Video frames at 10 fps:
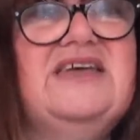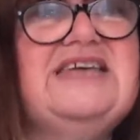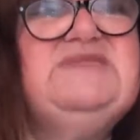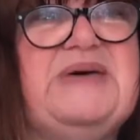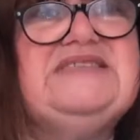
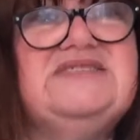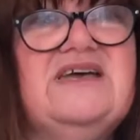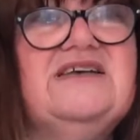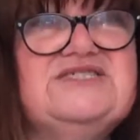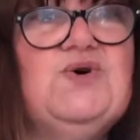expecting
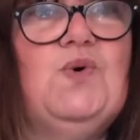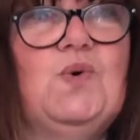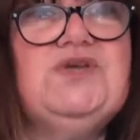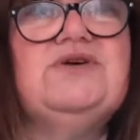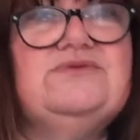her to
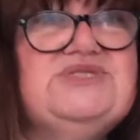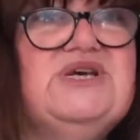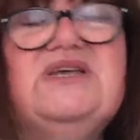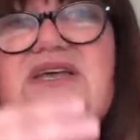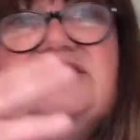call you
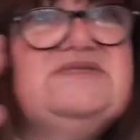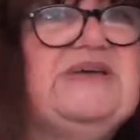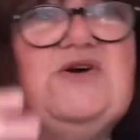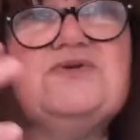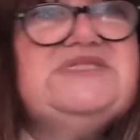to
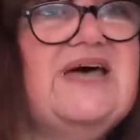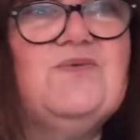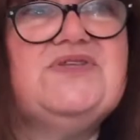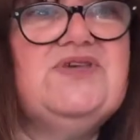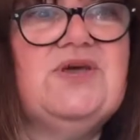make contact
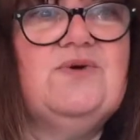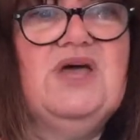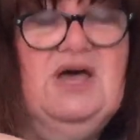with you,